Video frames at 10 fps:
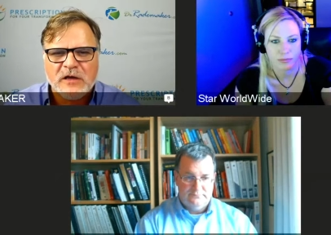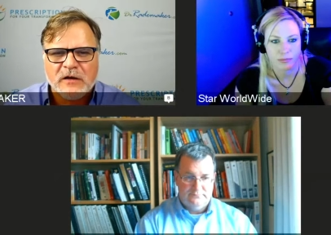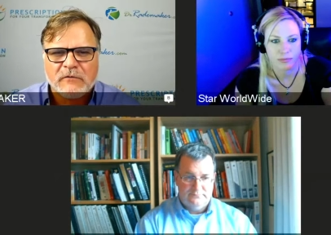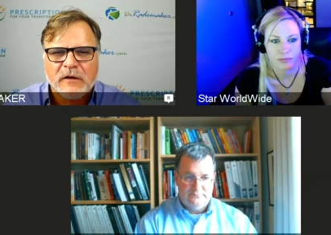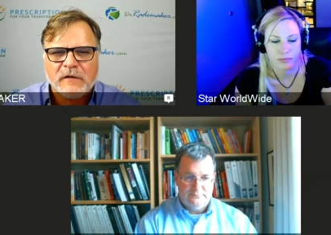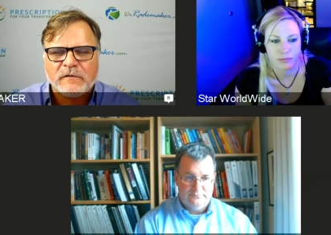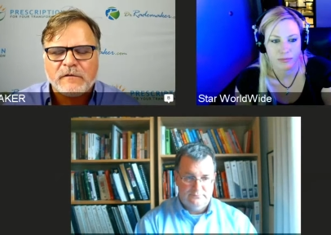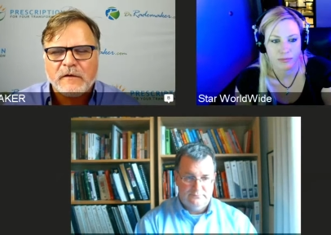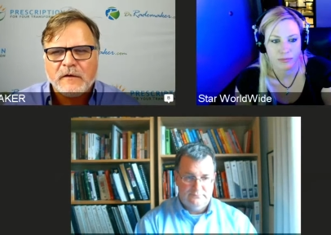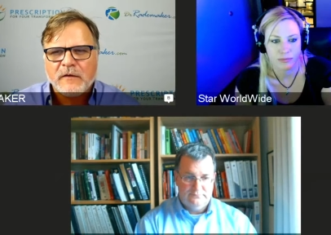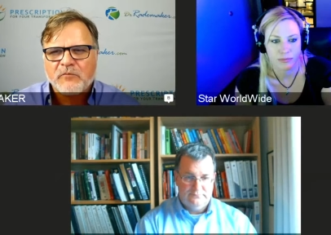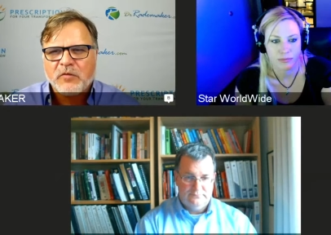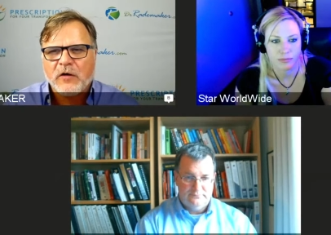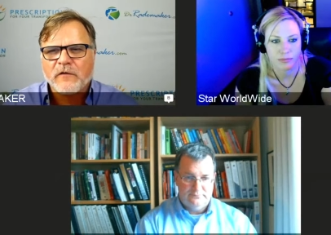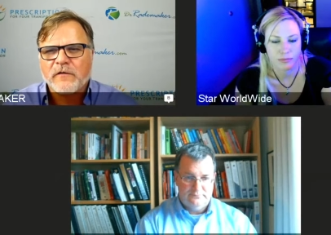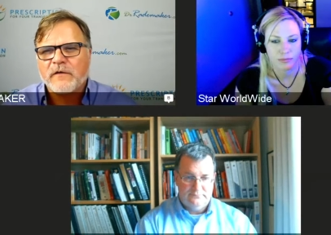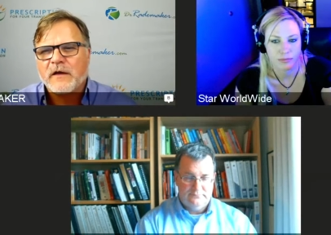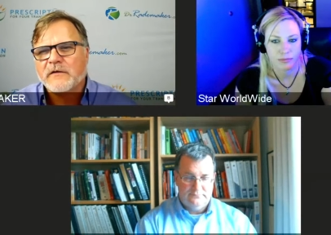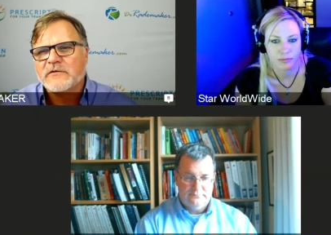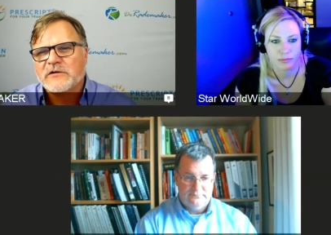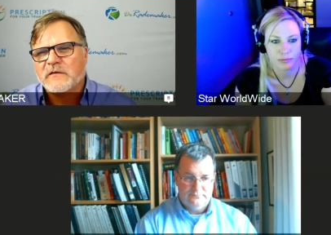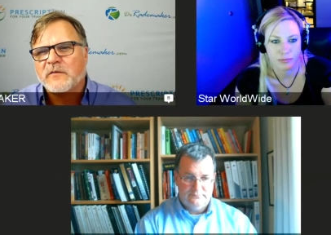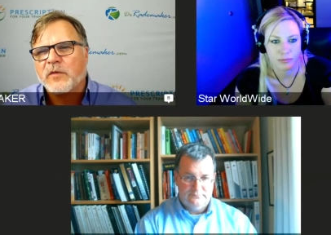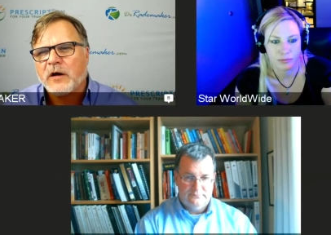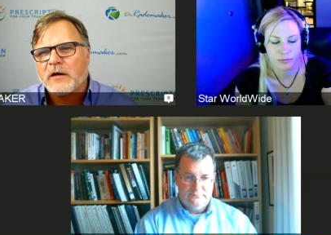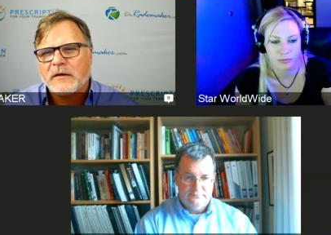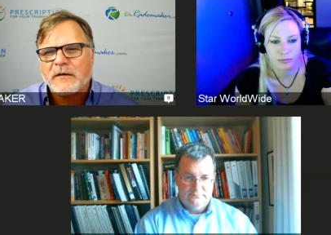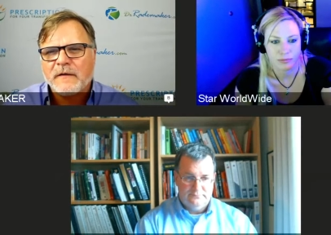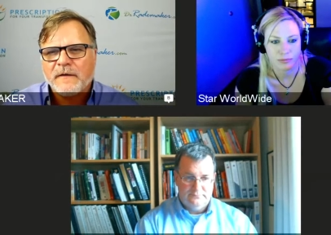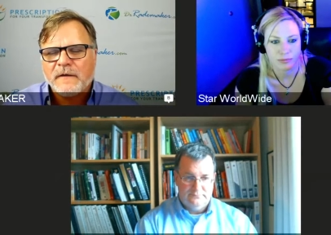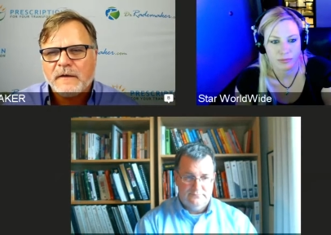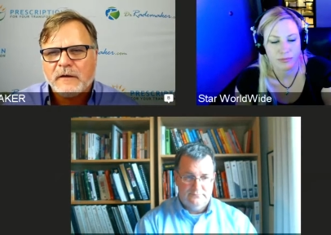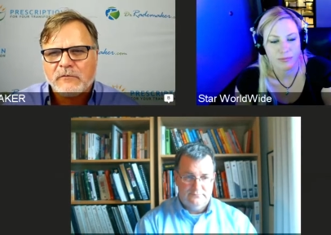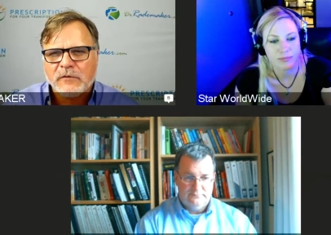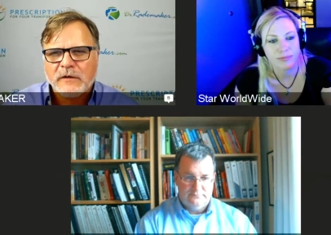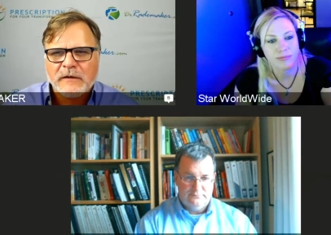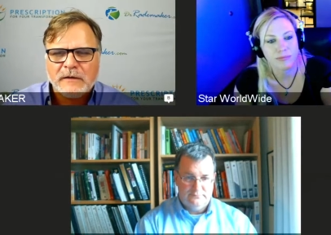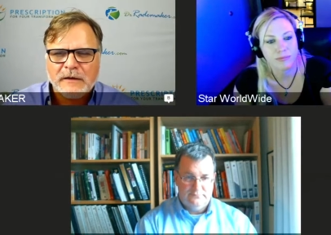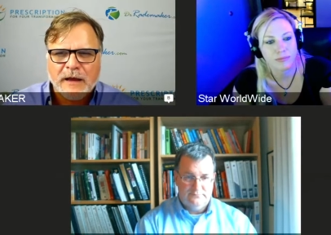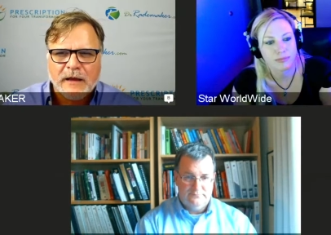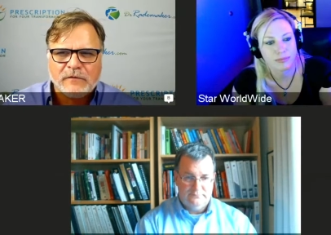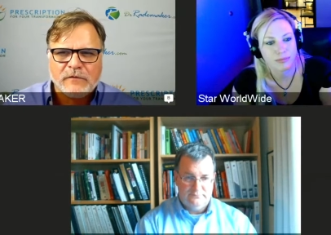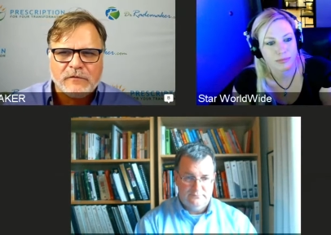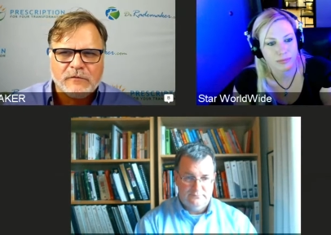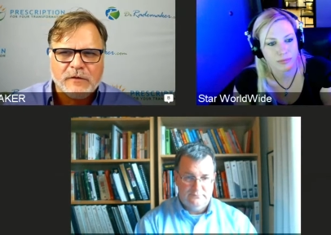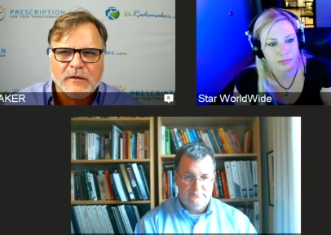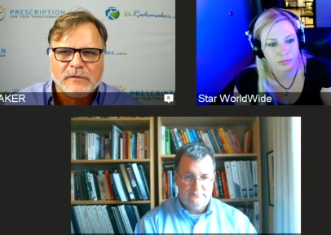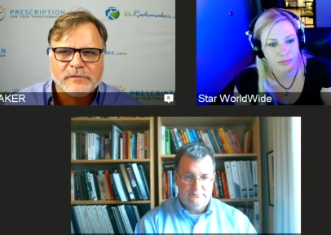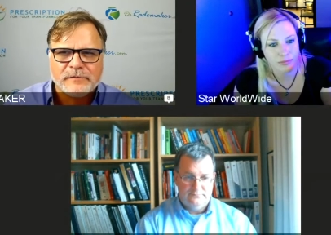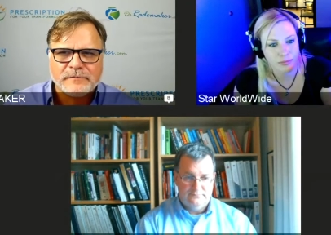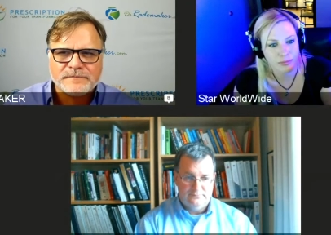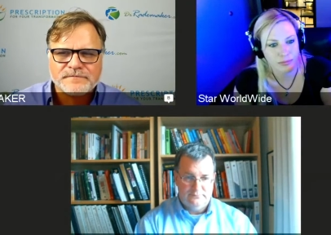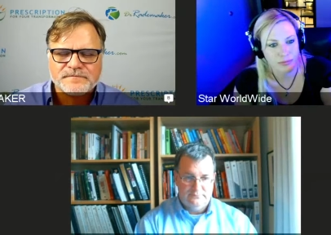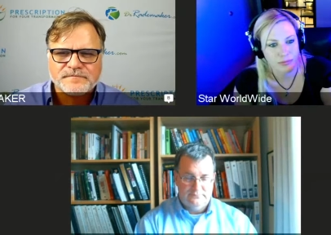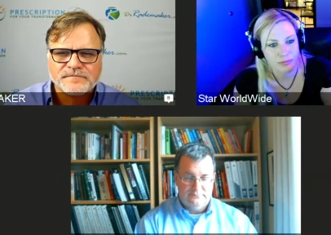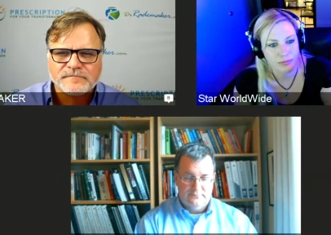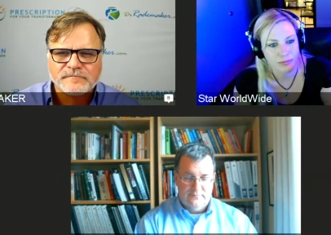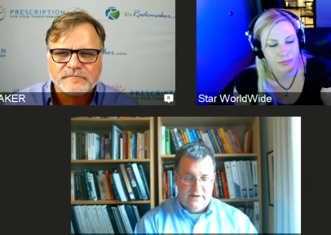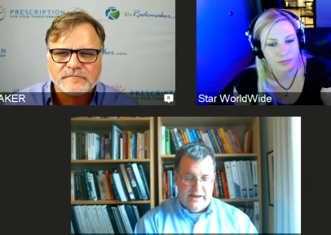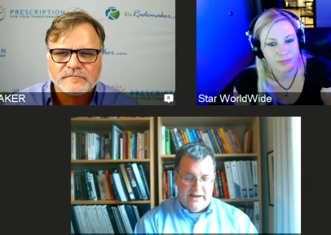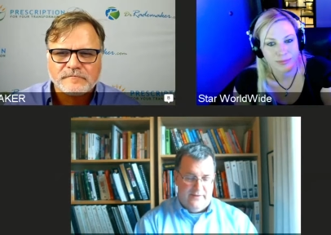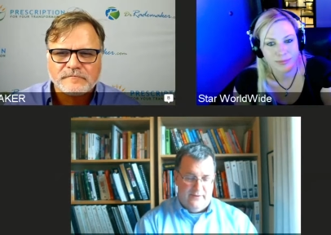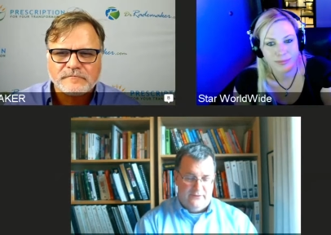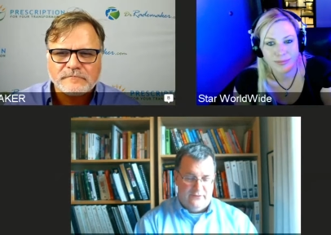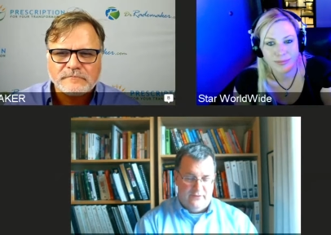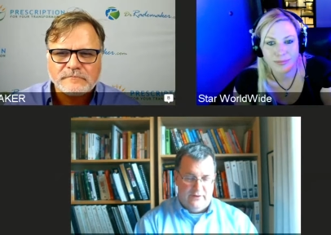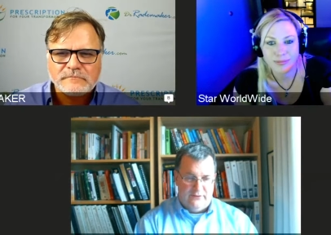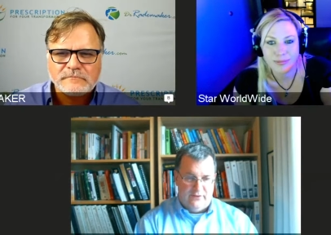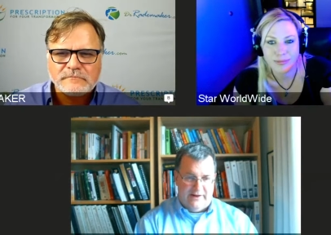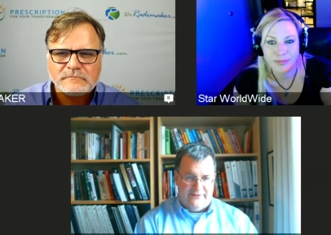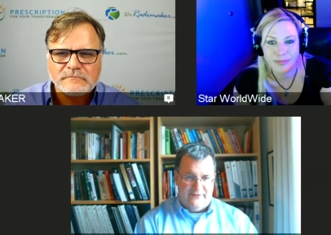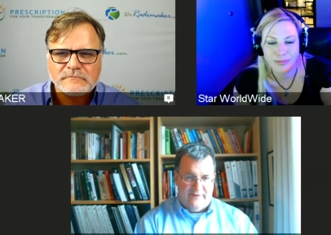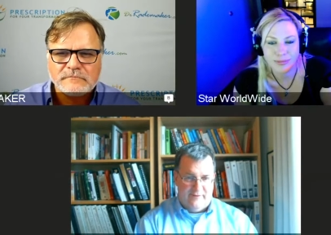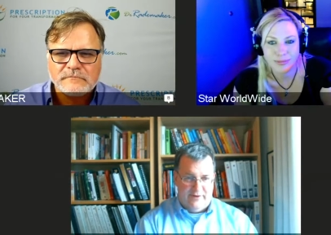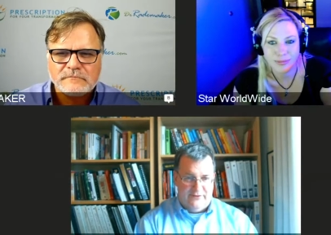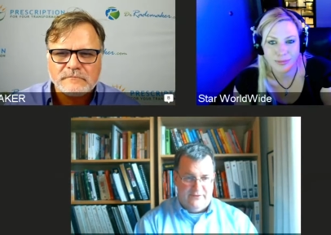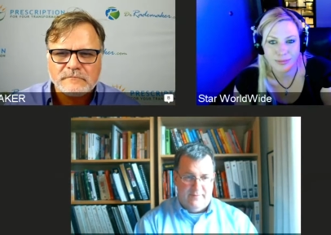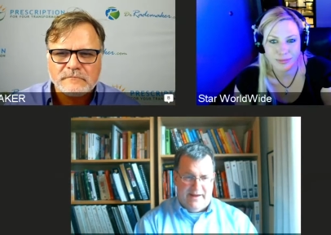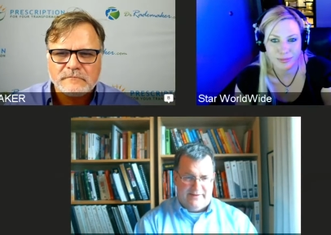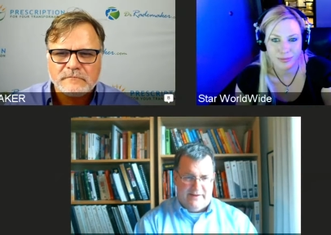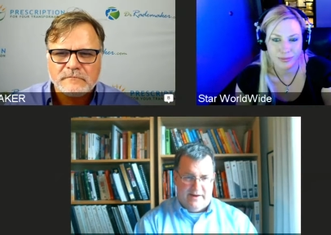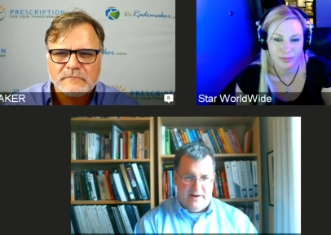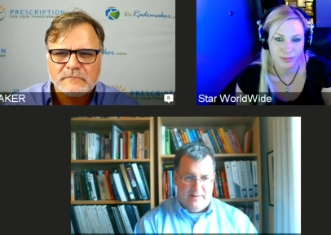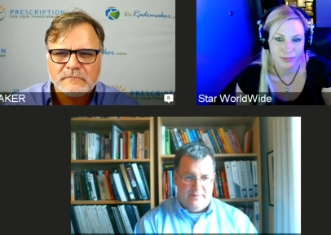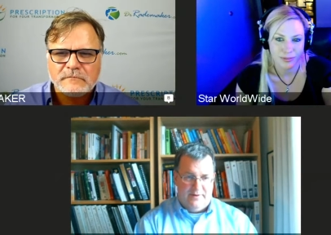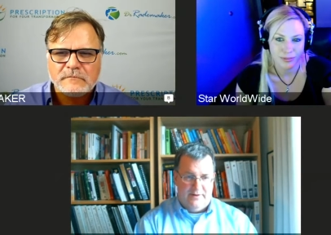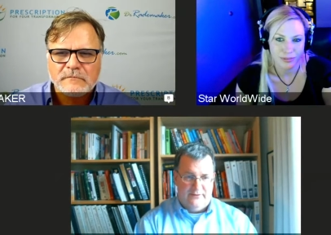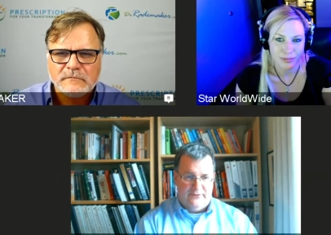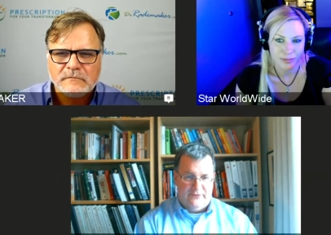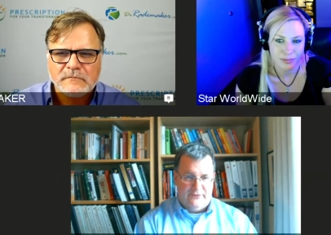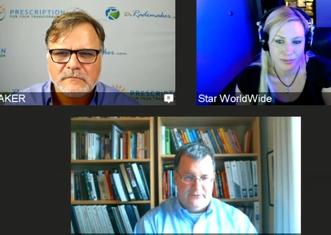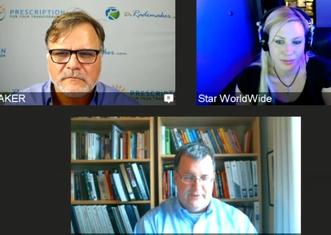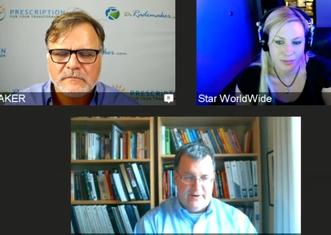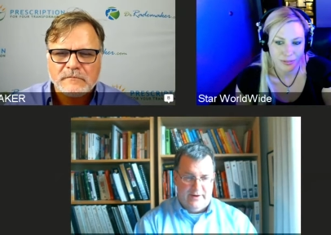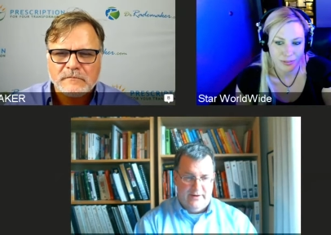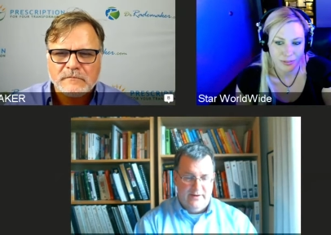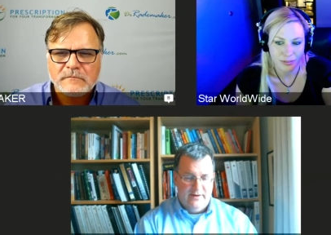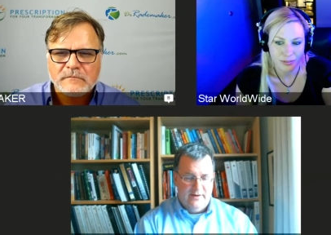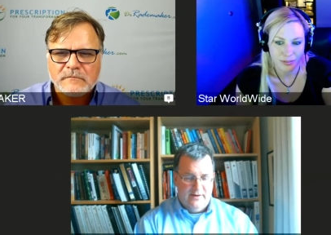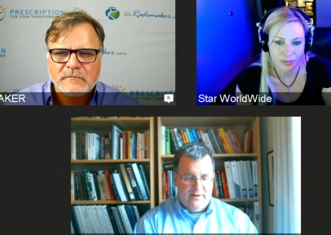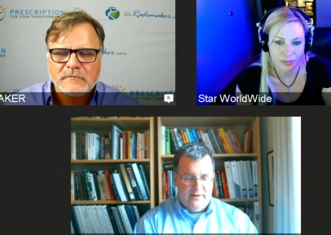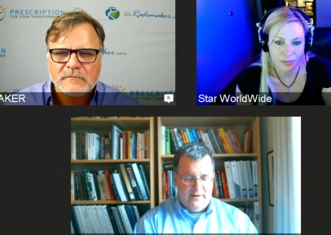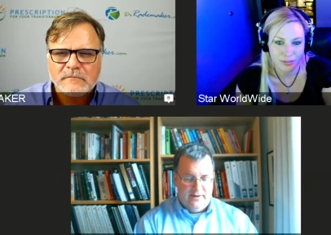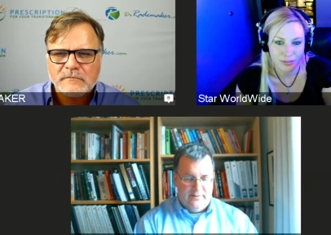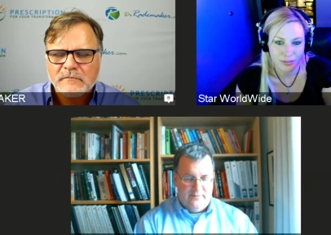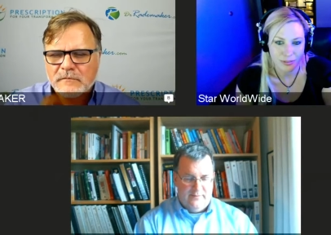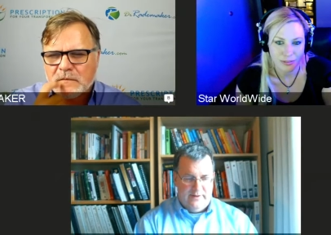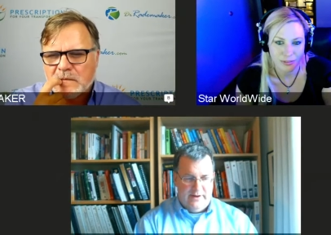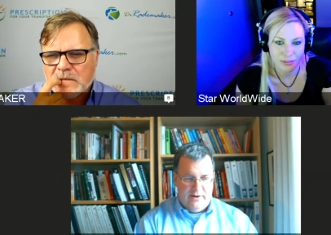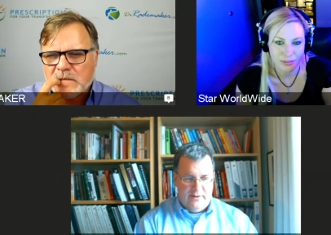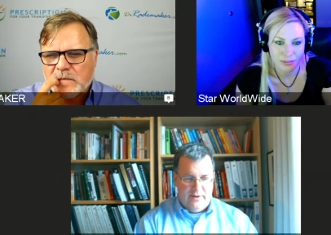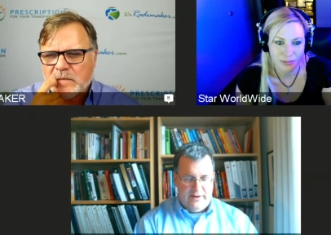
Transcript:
Speaker 1: generates positive energy in the body that really enhances your health.
Speaker 2: Yeah, and there's lots of evidence to back that up, and it's just you know,